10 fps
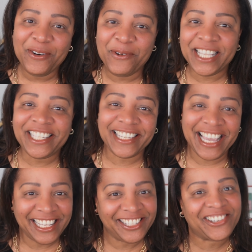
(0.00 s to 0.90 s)

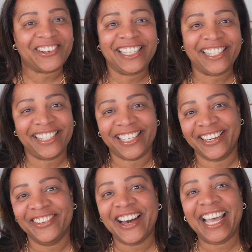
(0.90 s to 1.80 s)
which interests
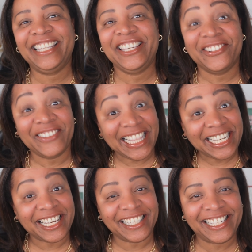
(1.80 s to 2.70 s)
you and you
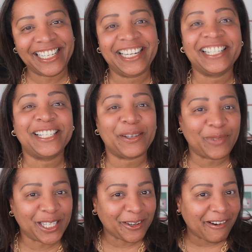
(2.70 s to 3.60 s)
will consider
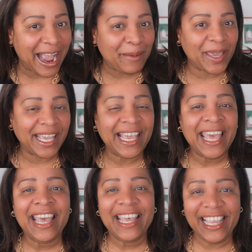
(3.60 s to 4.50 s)
subscribing
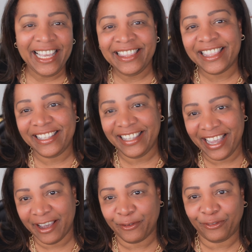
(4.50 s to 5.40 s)
in the
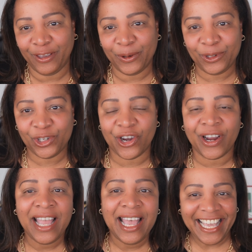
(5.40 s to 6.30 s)
near future.